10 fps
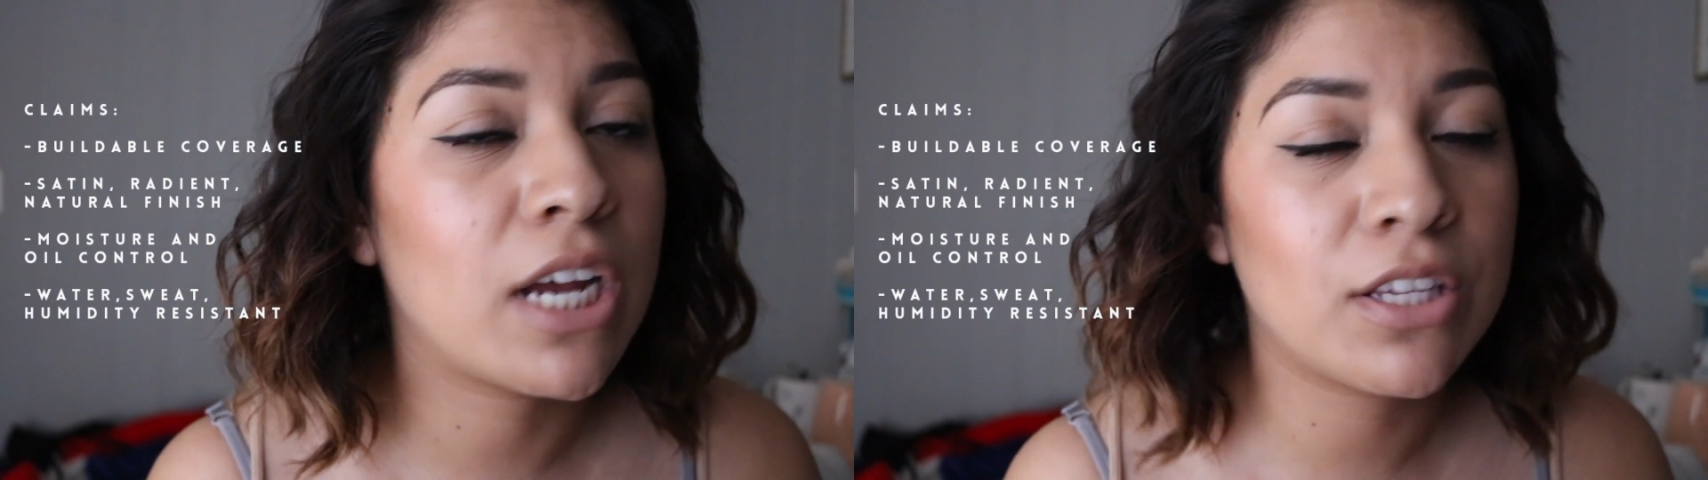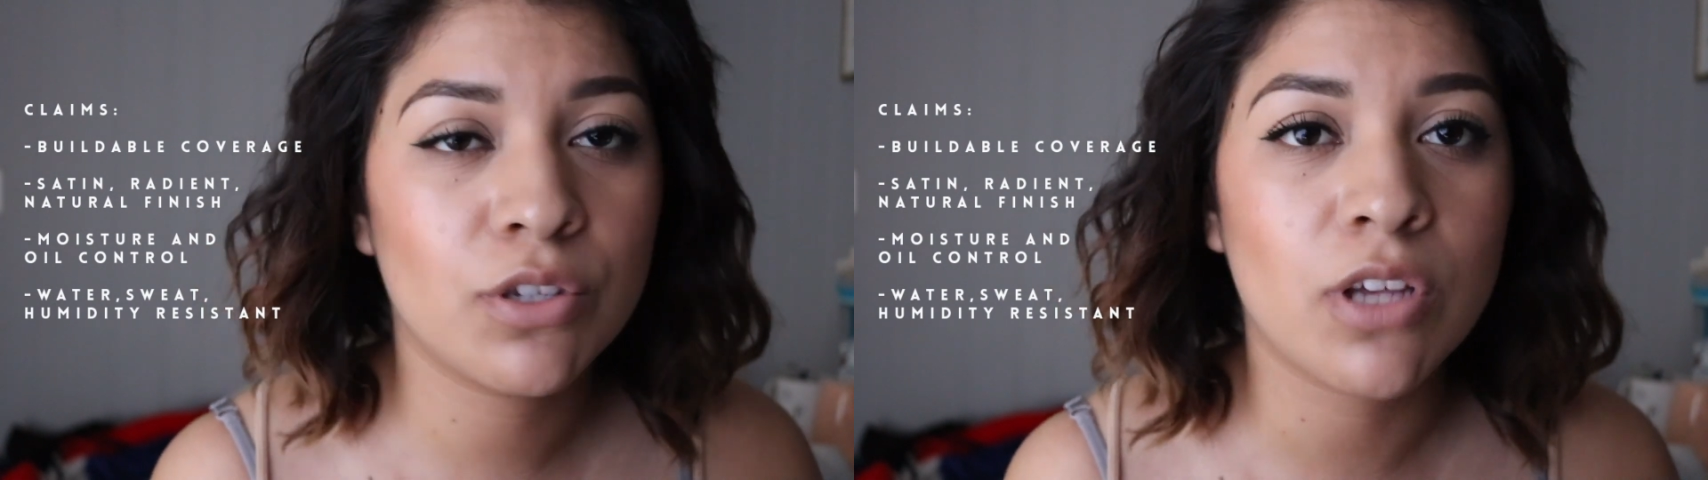
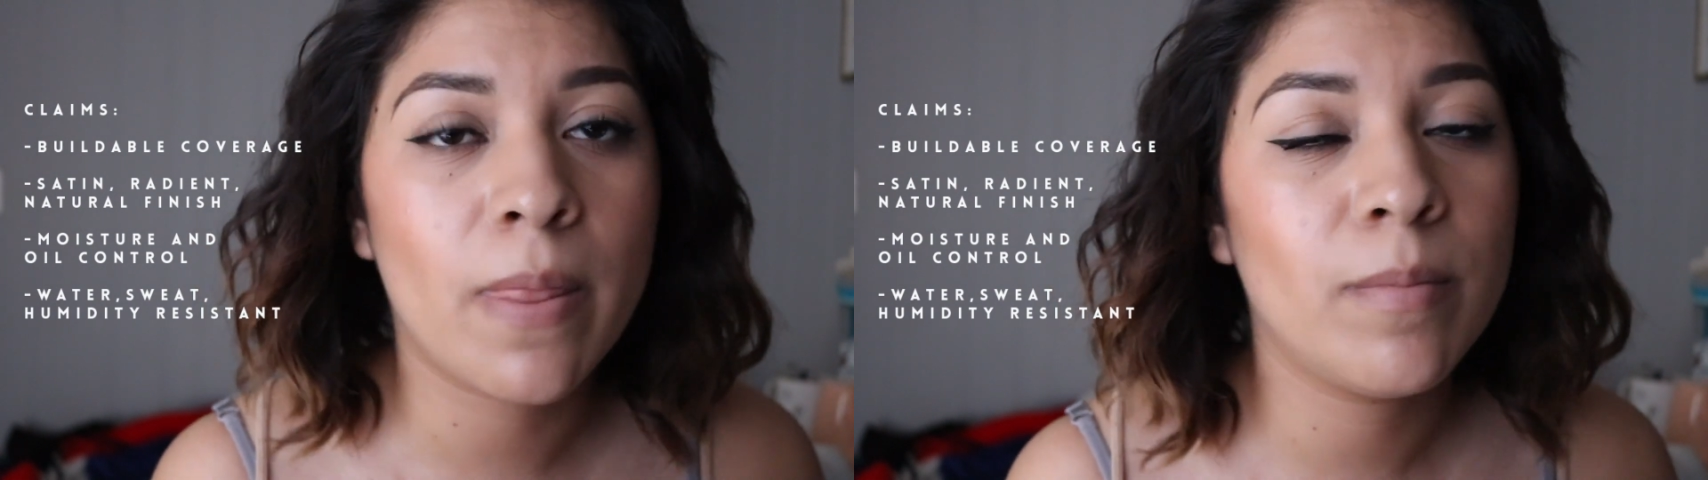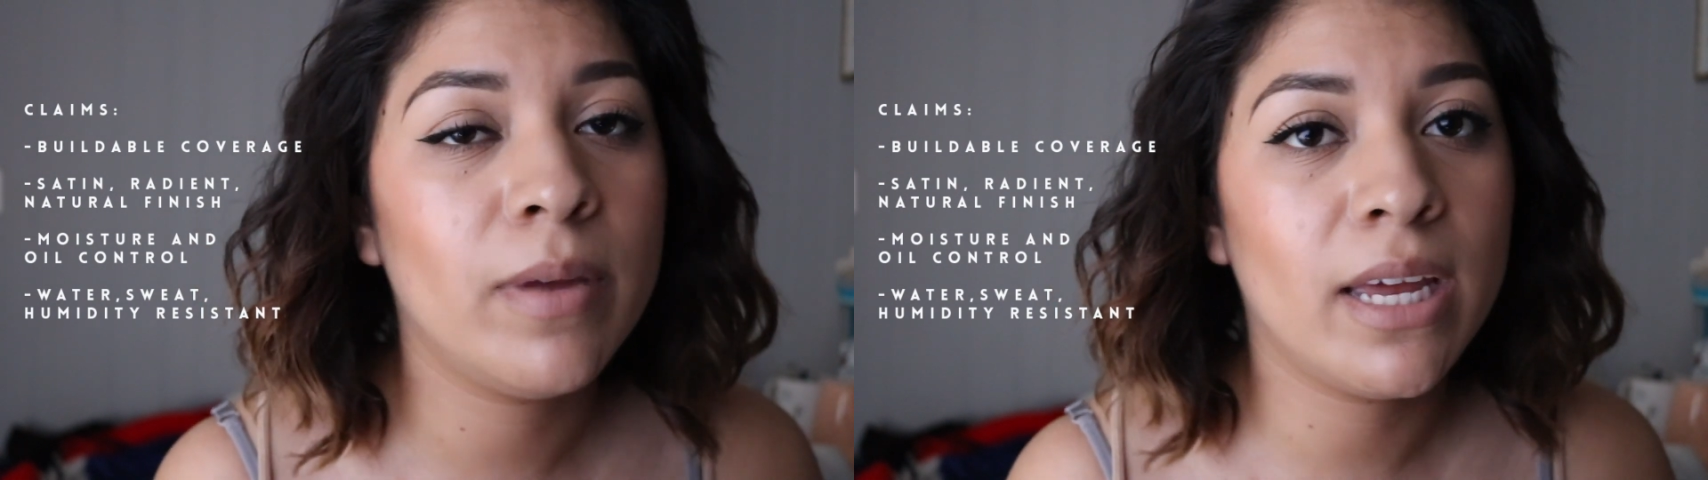As you saw
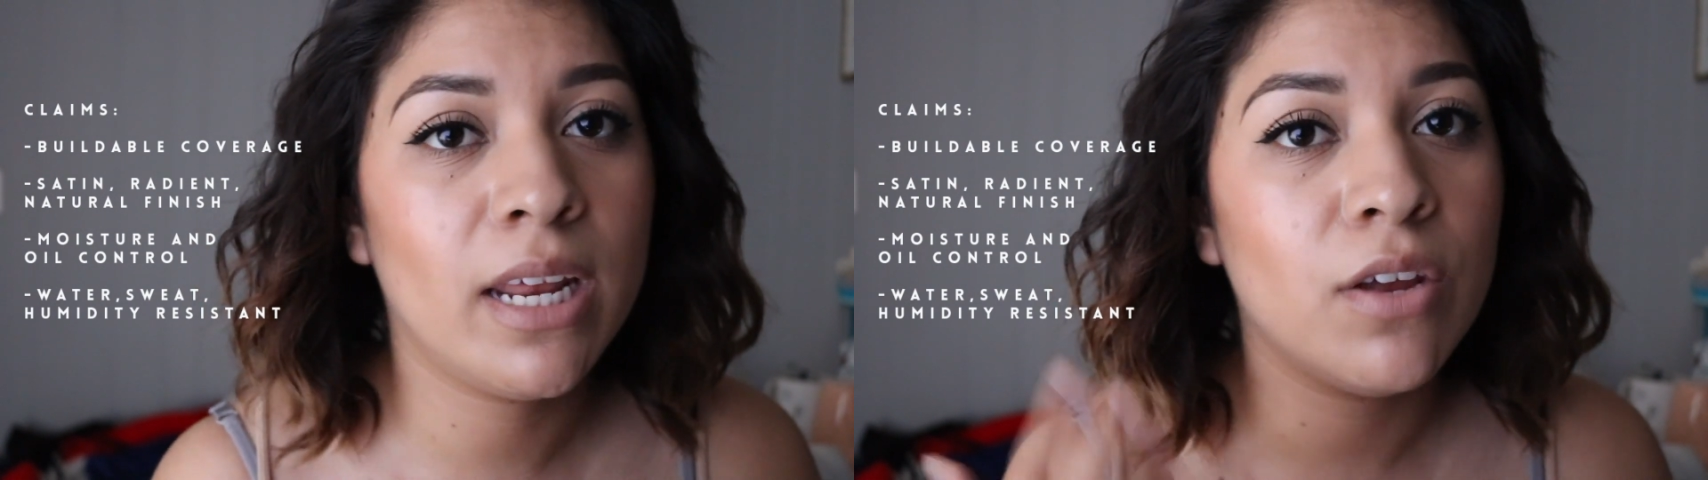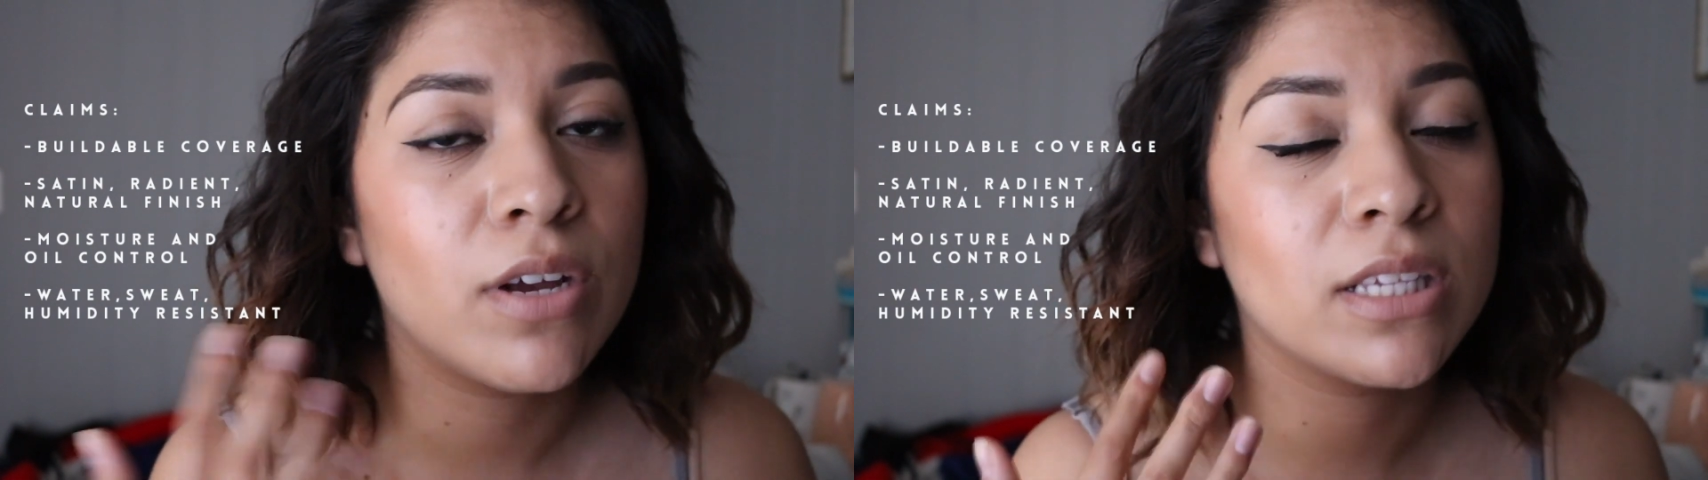in the
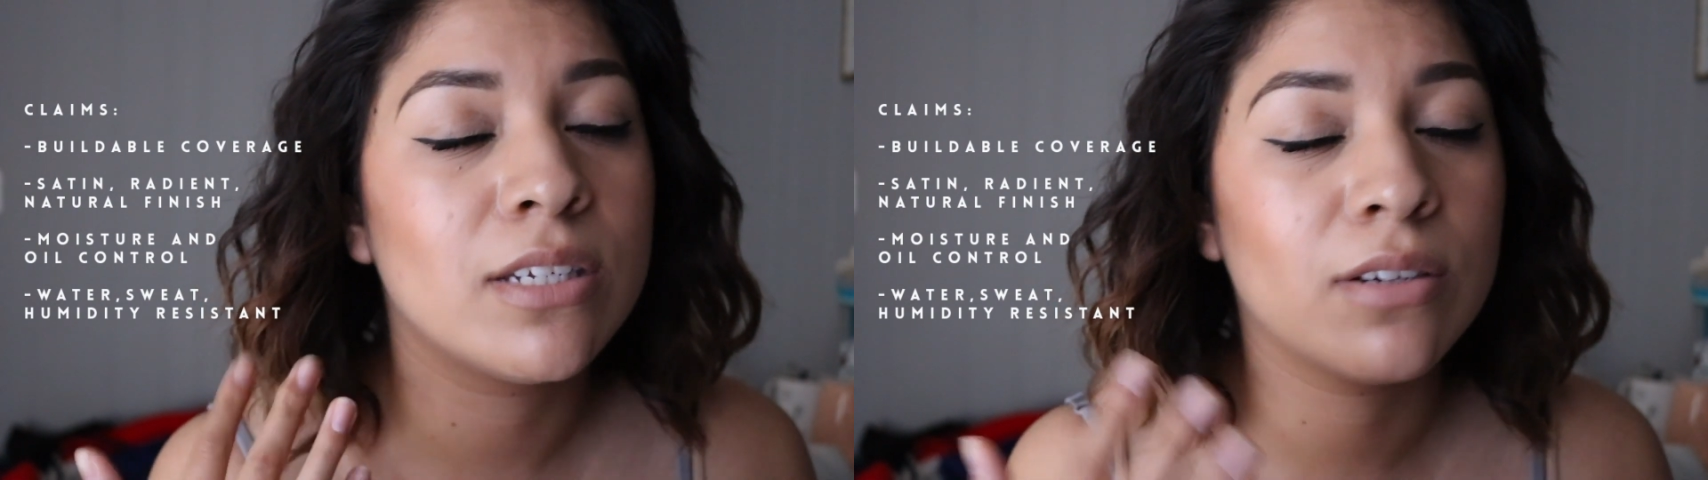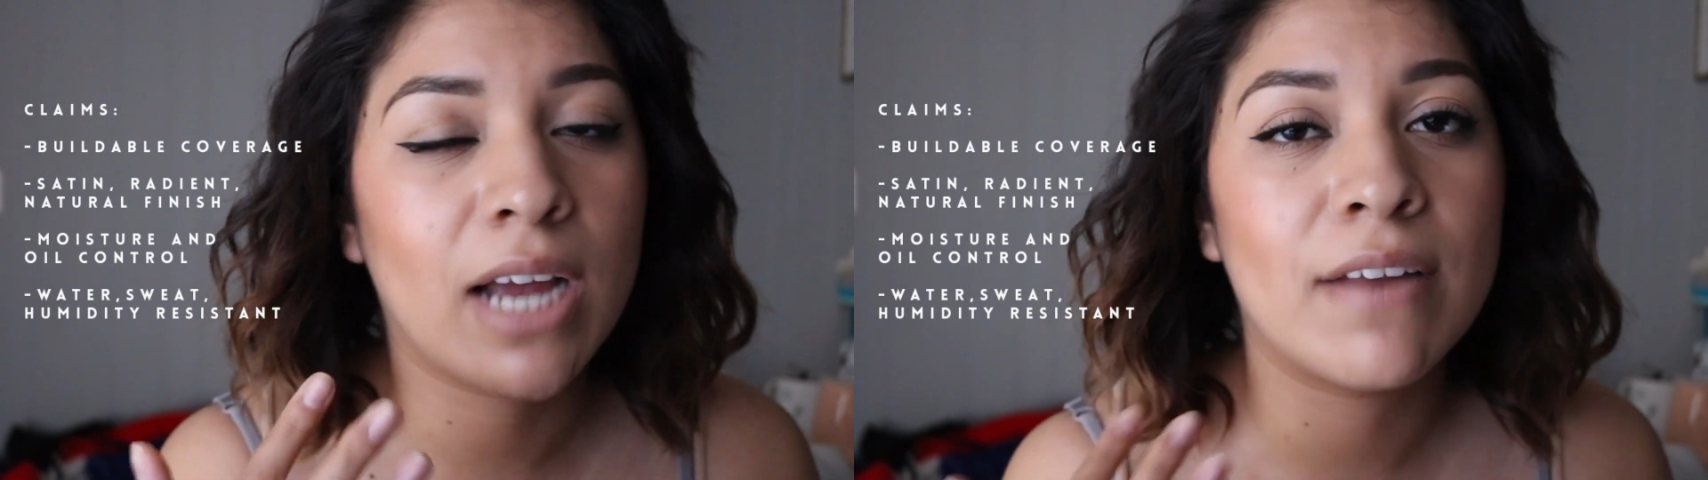beginning, you could
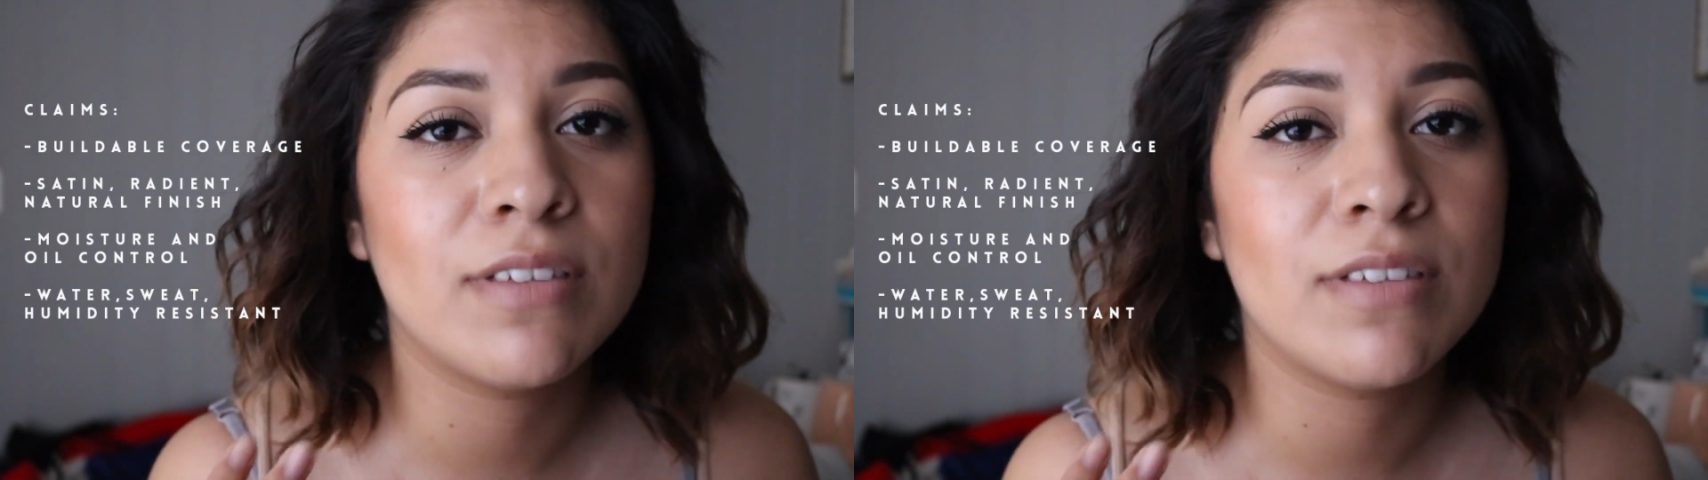still kind